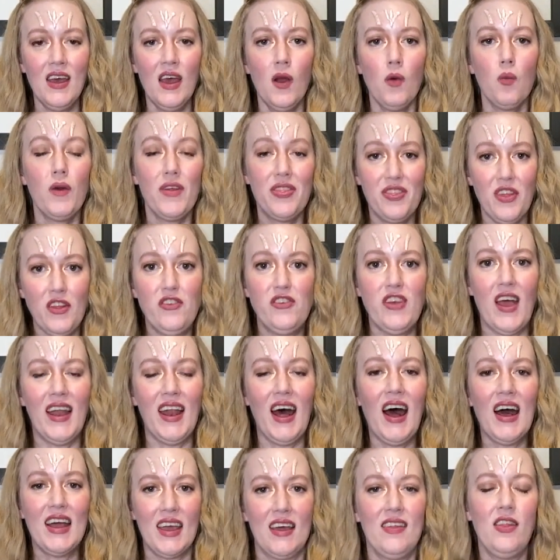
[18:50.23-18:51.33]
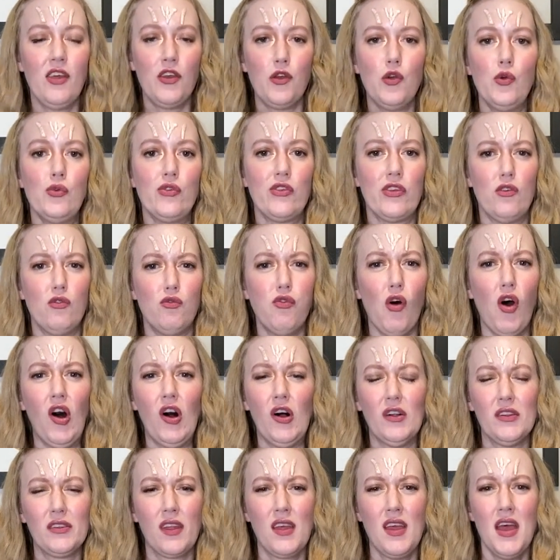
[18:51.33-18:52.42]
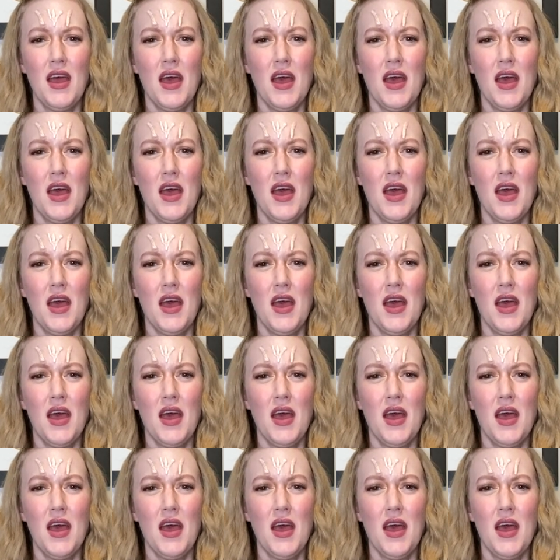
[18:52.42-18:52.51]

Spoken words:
with the Jedi and the Yuuzhan Vong,